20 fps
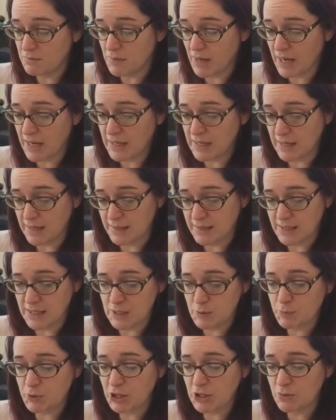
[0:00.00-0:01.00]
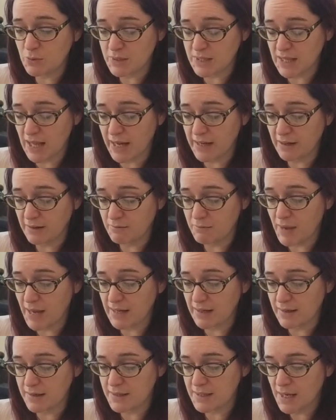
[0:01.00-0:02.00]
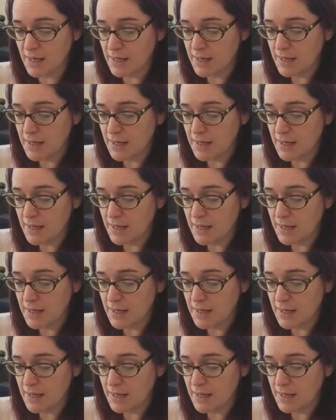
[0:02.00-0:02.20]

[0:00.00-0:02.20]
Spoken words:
mining, since Pern was light on metals,